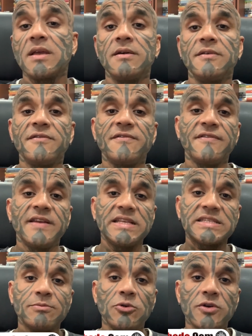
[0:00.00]
uh,
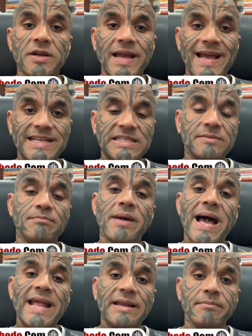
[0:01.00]
Facebook has
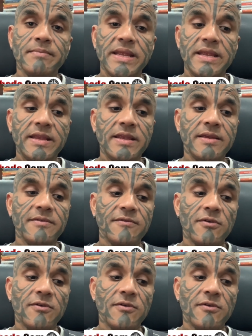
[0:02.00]
banned me